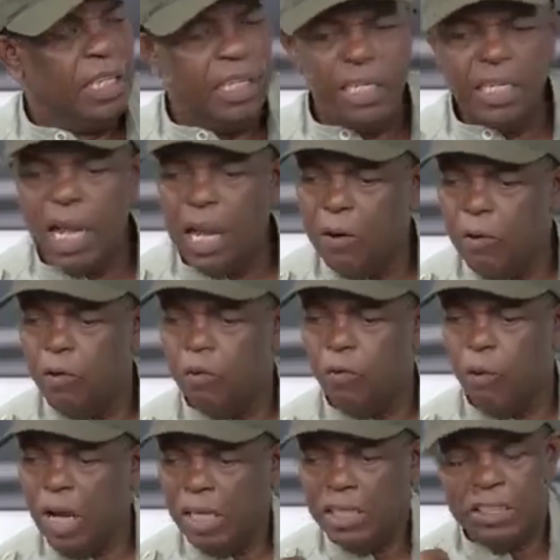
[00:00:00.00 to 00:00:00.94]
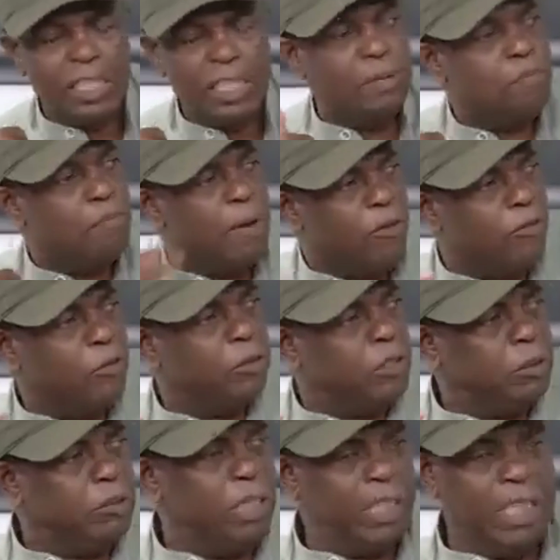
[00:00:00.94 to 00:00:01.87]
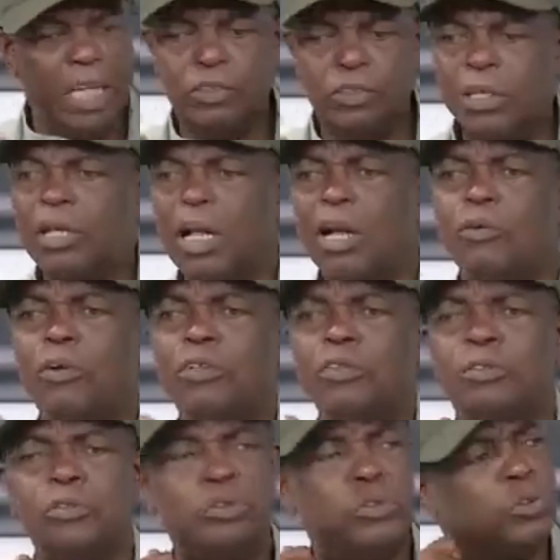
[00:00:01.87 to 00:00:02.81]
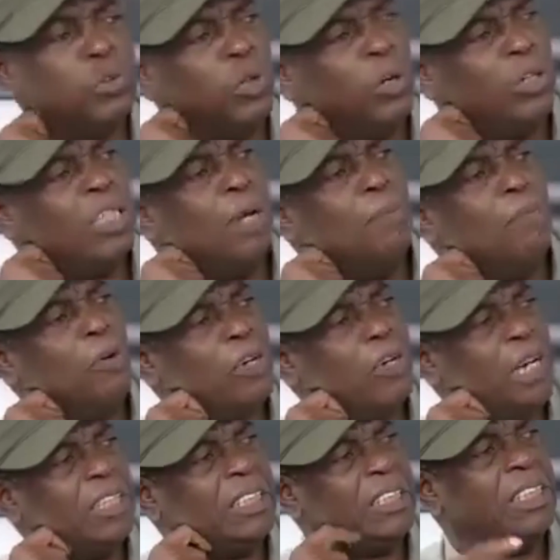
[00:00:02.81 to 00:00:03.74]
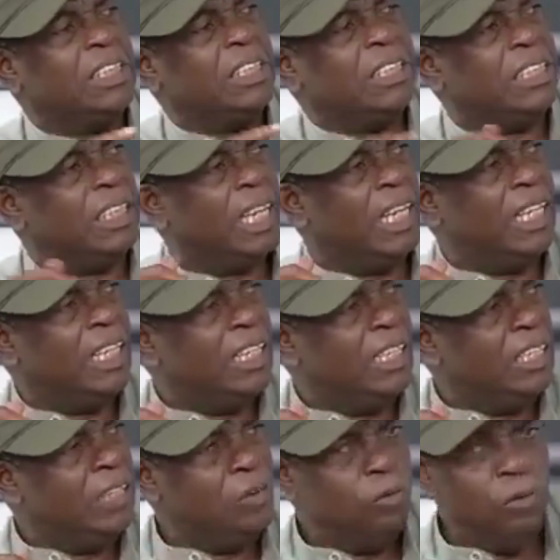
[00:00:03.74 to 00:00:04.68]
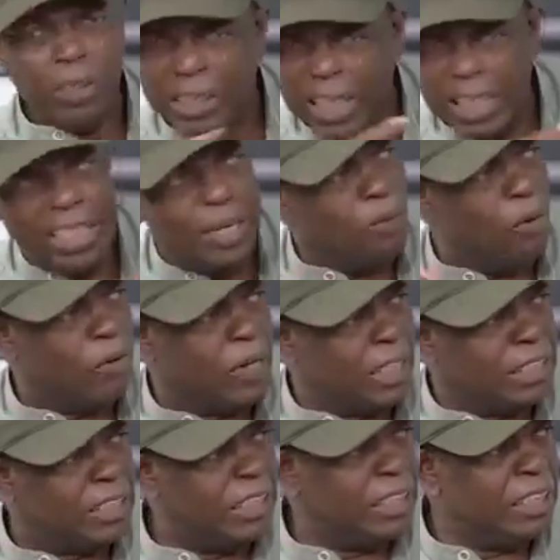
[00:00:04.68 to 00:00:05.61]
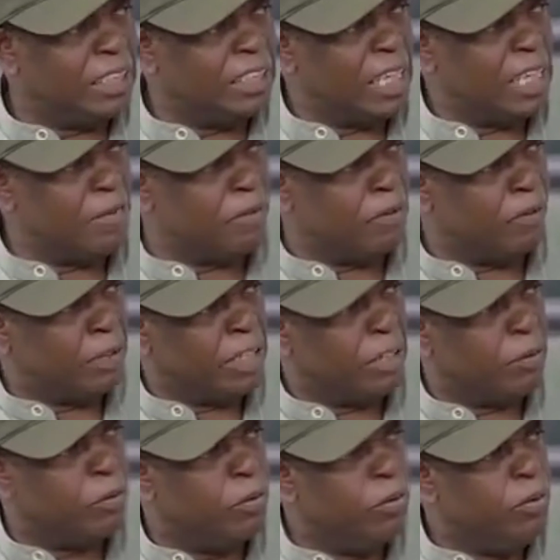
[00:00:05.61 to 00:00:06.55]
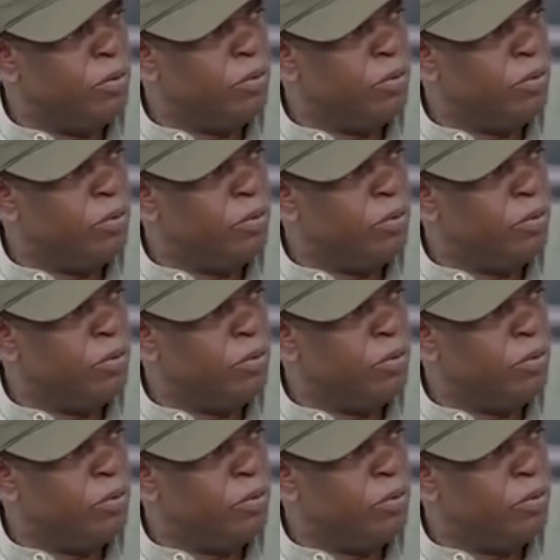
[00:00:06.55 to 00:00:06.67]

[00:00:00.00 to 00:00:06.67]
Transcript: Now, one thing baffles me. They are talking about going to restore democracy in Niger. Was there democracy in Niger before the coup?